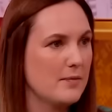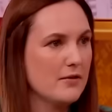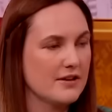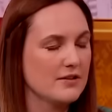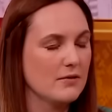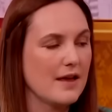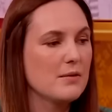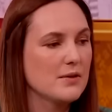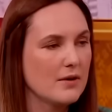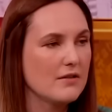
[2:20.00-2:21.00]
hypocritical. That
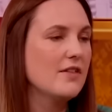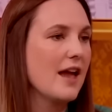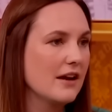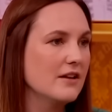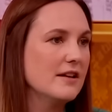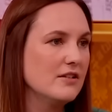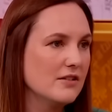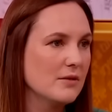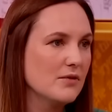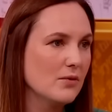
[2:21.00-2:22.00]
was one of the
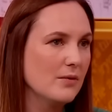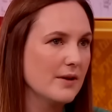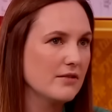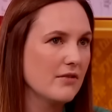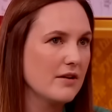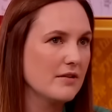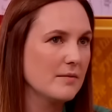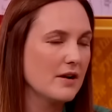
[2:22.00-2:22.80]
accusations that was always thrown at them.